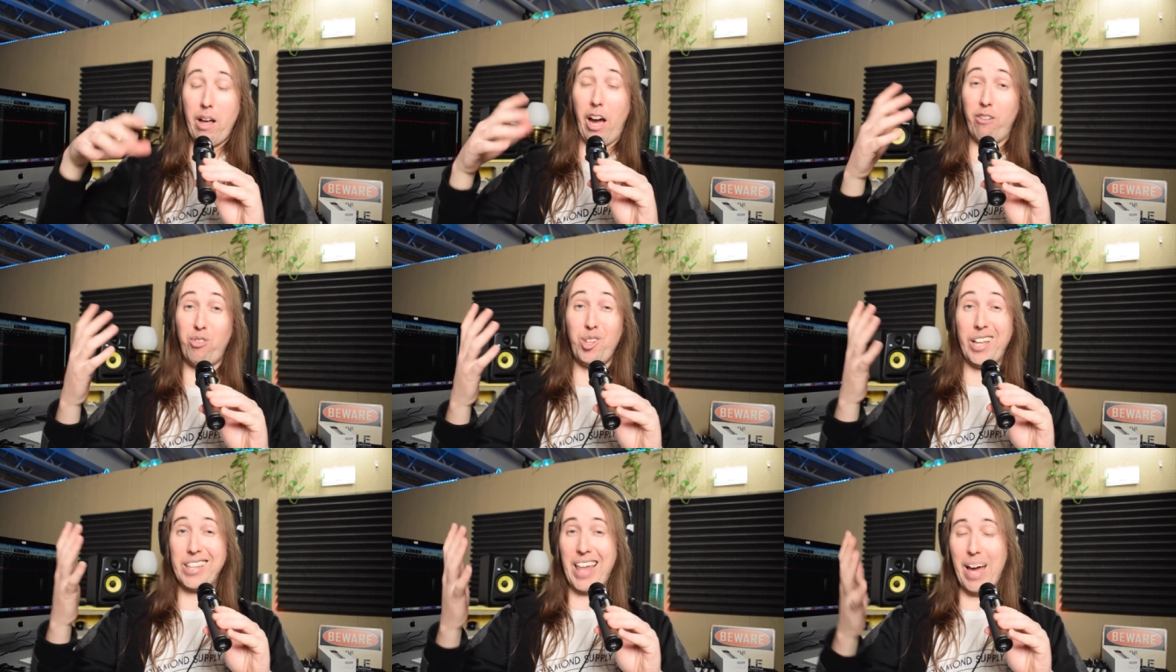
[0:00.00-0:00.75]
I feel
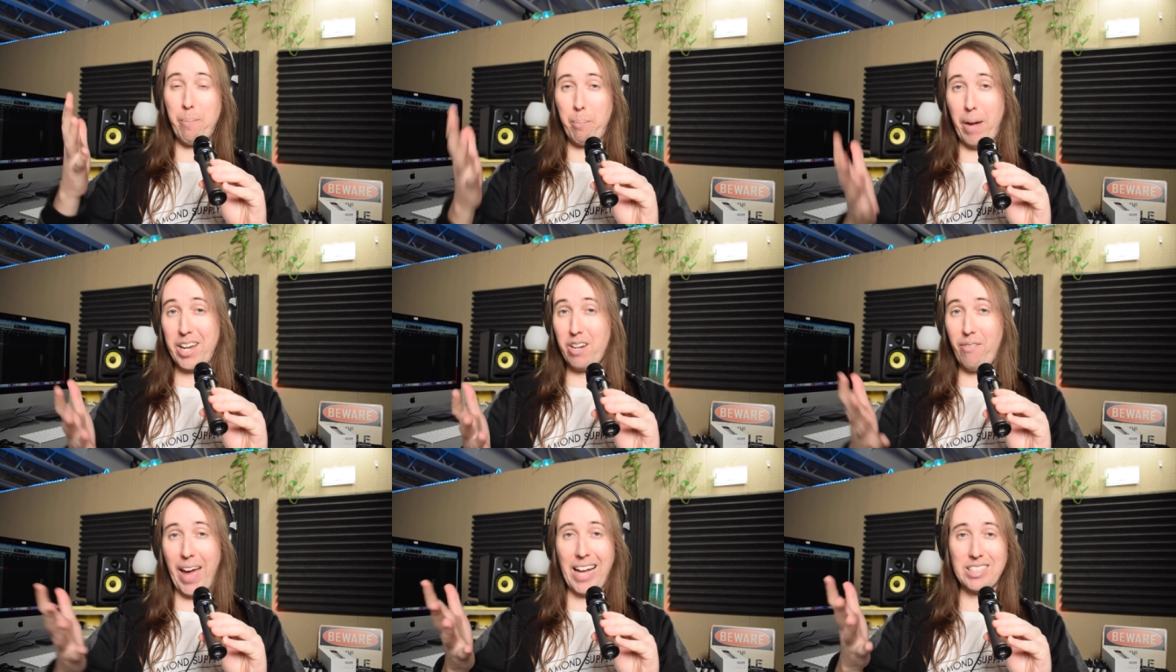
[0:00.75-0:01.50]
like that might
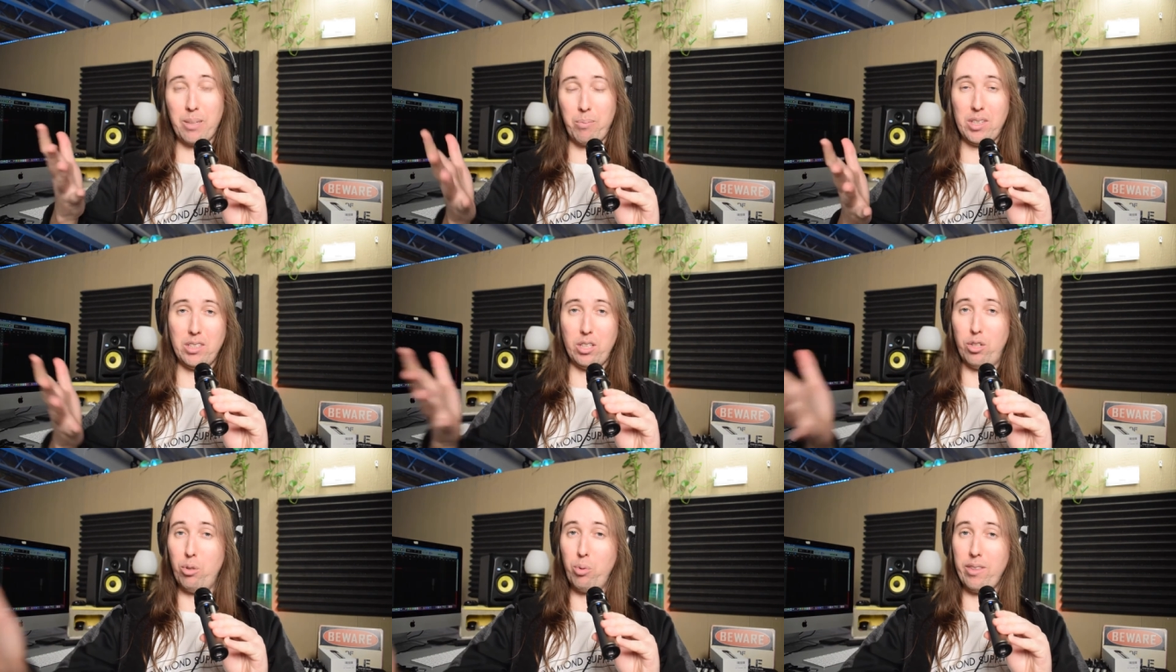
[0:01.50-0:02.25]
have had something to
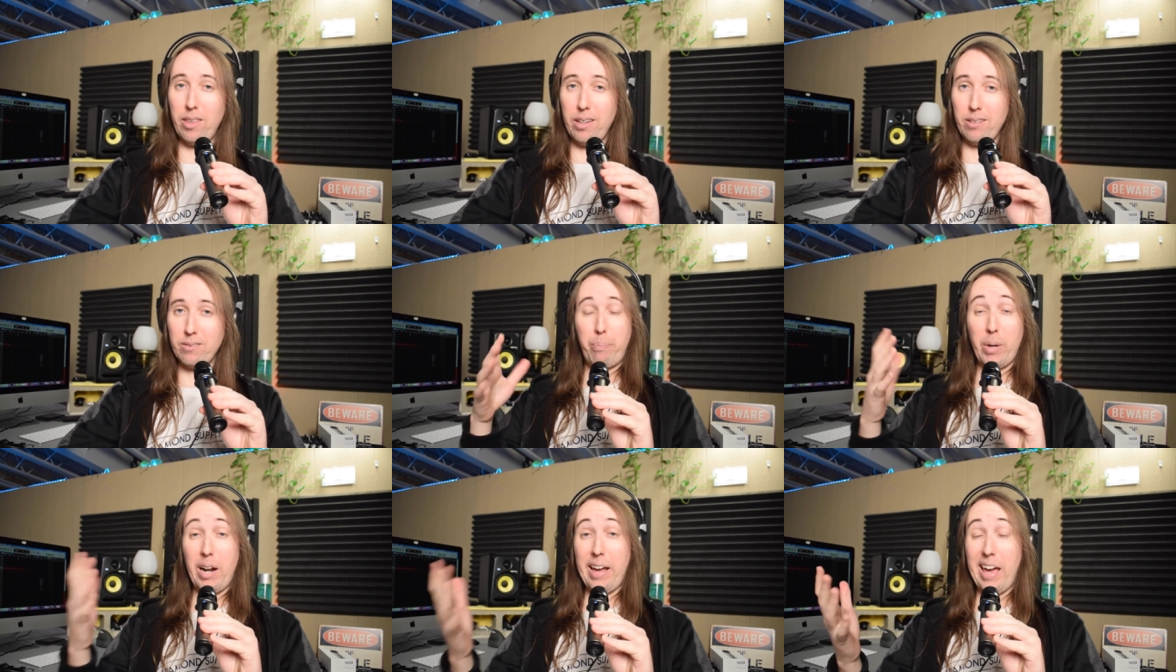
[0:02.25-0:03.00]
do with it,
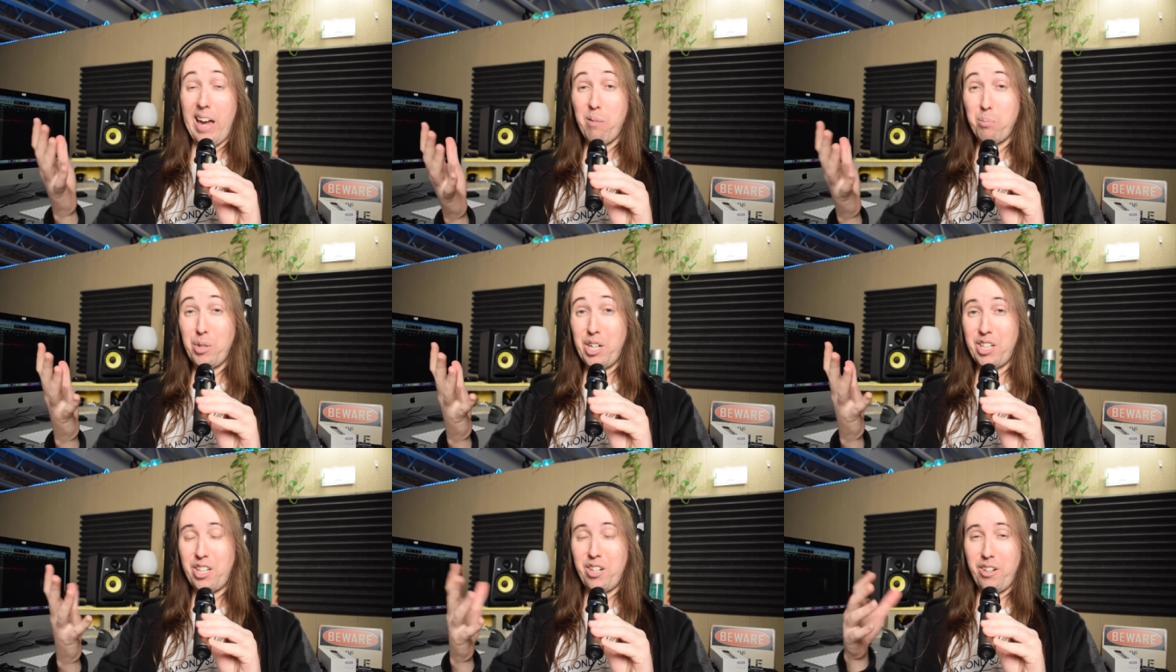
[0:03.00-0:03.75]
but I am
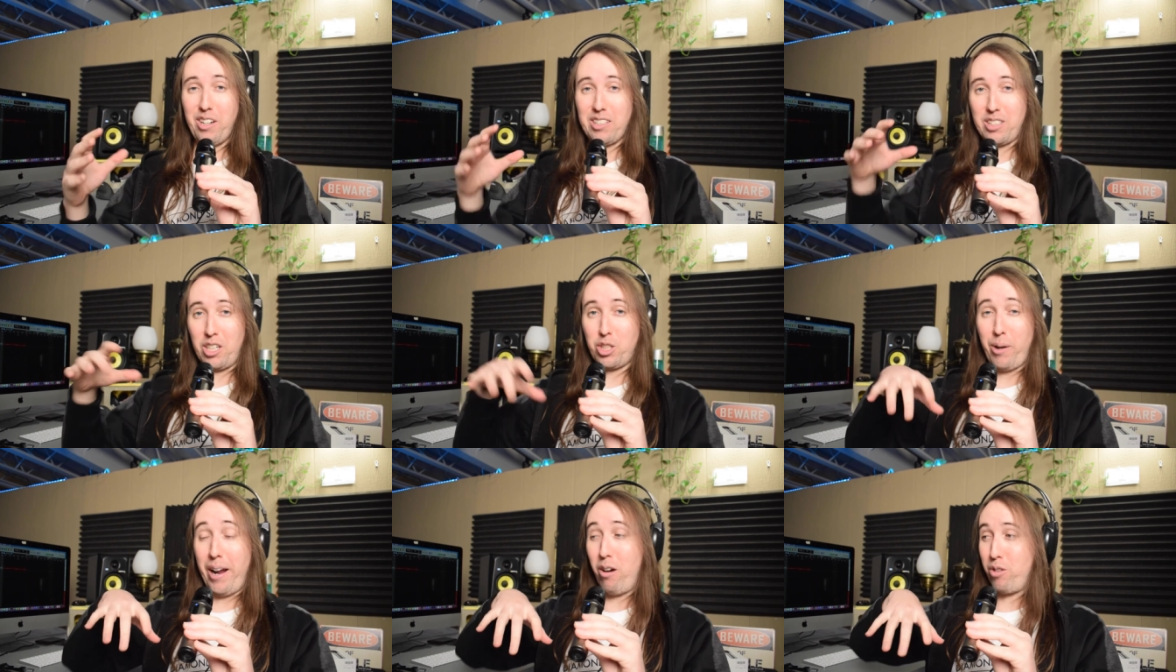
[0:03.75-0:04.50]
pretty curious to
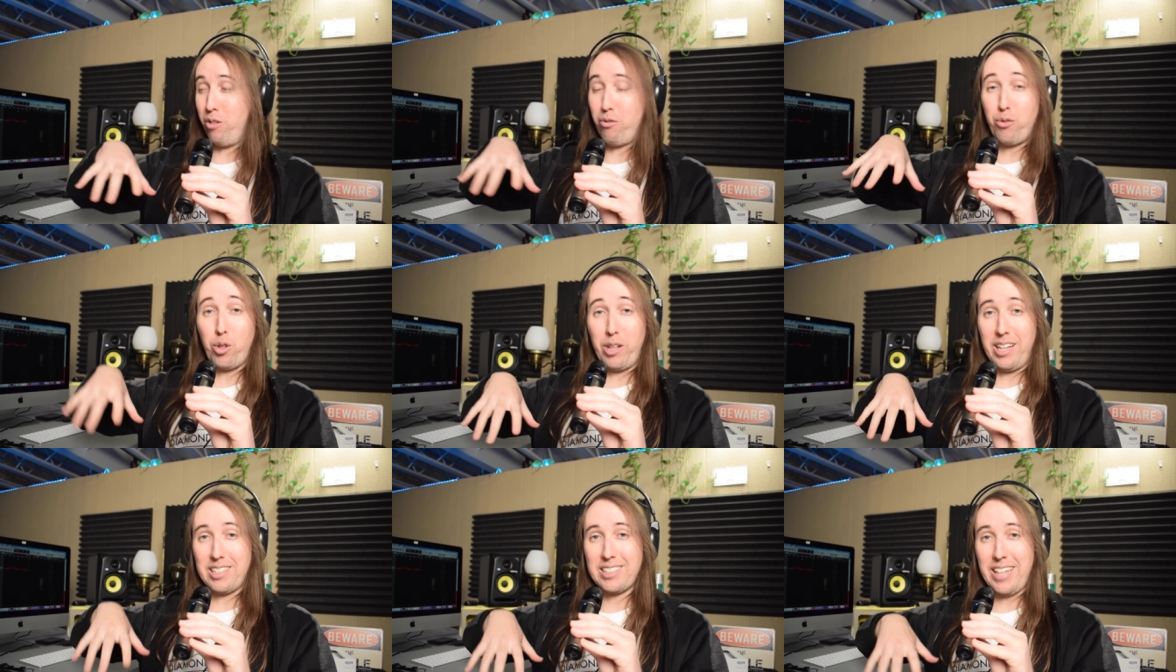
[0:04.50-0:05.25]
try out the full
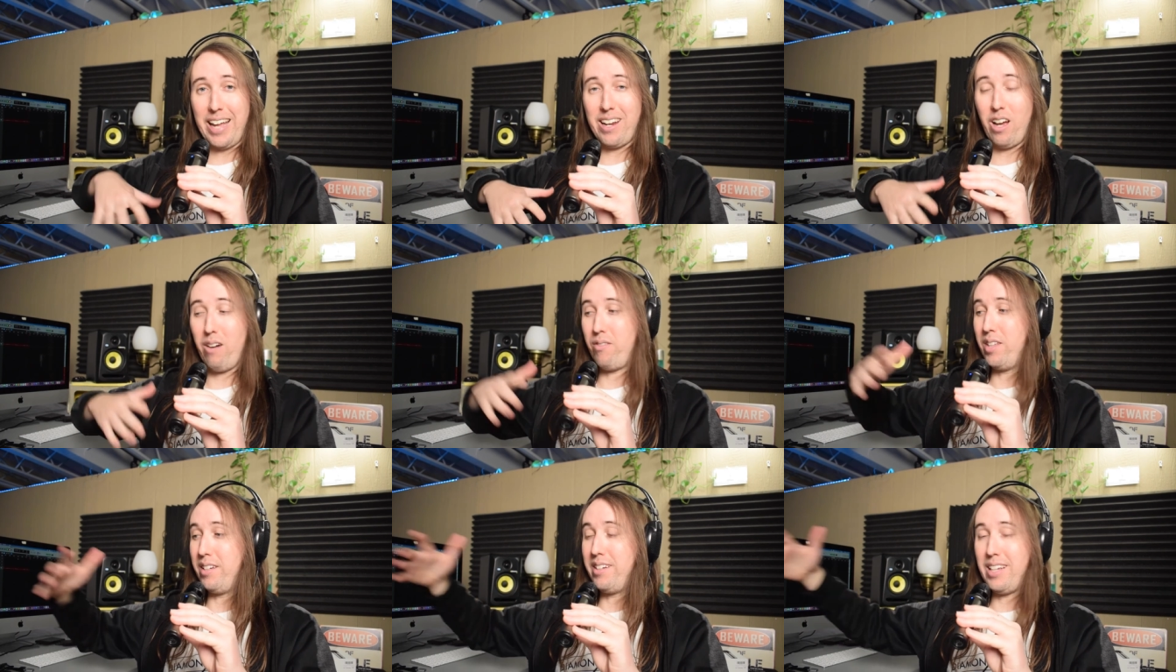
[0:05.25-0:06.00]
extent of
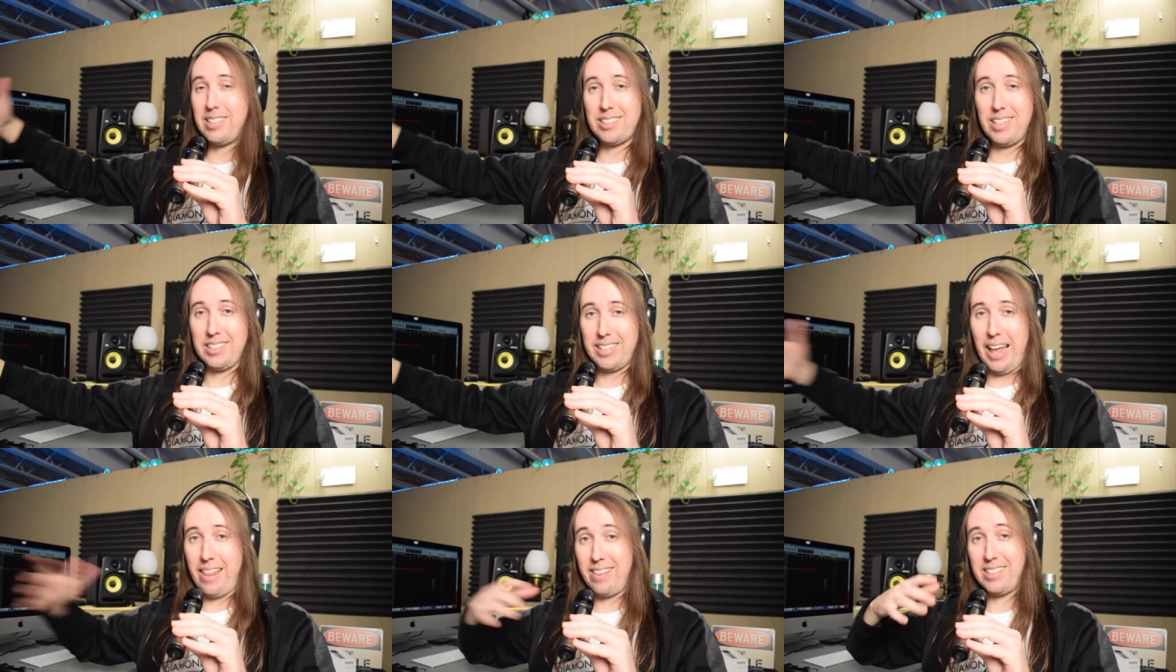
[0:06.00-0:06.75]
the distance
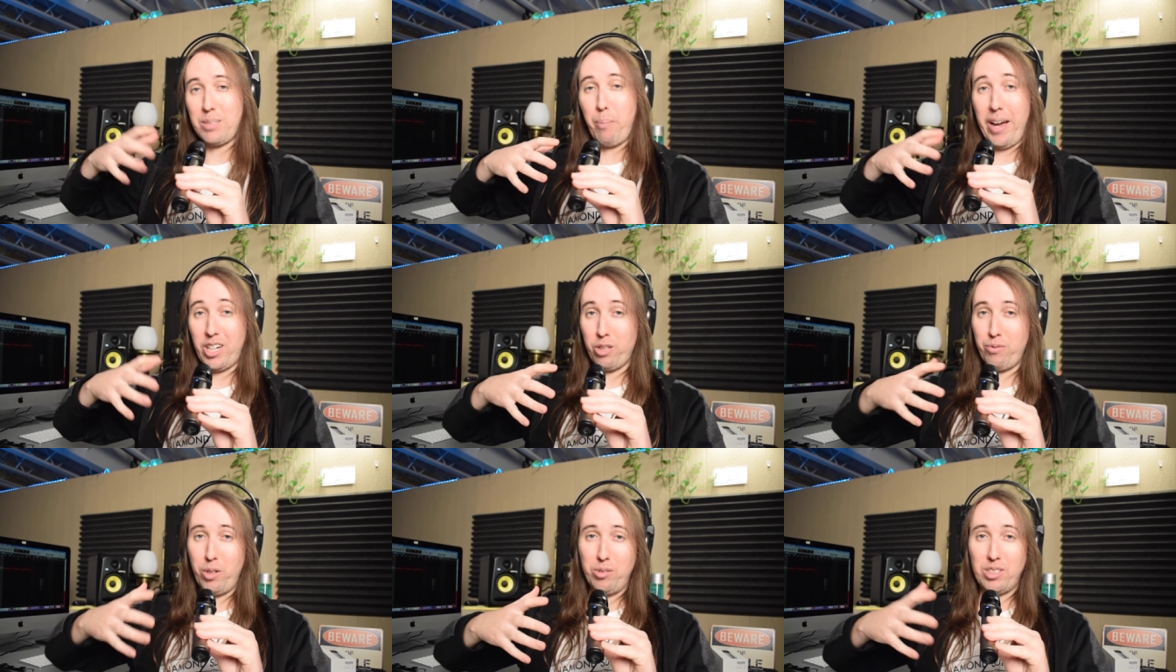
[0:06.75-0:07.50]
that this
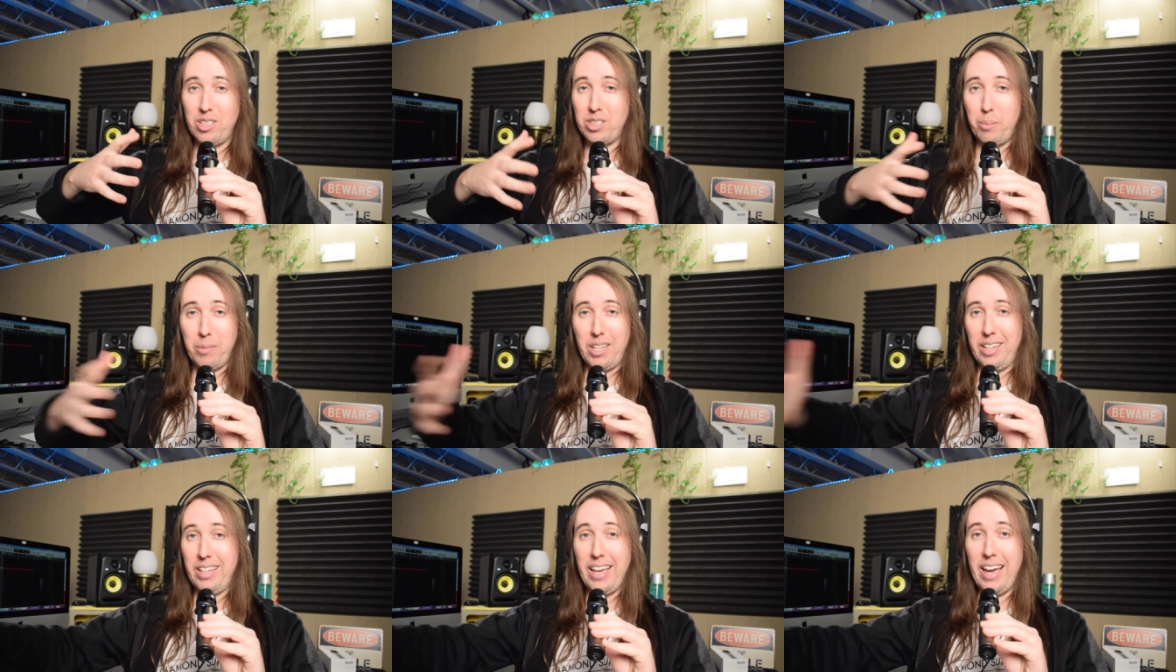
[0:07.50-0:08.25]
microphone system
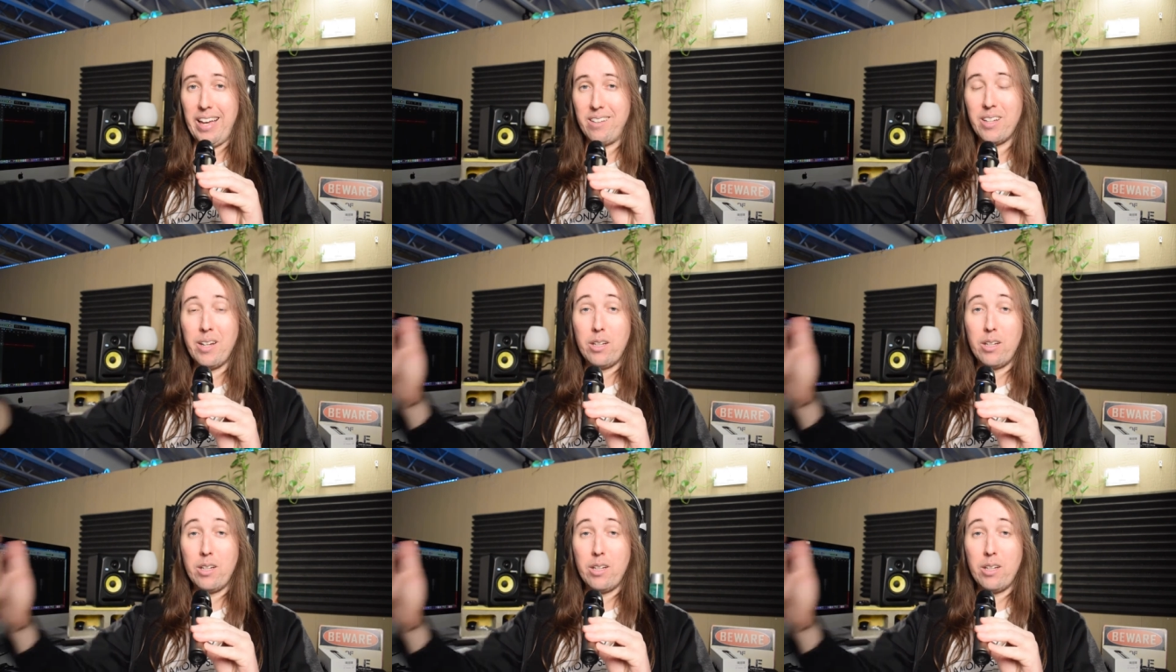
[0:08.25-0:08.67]
can get.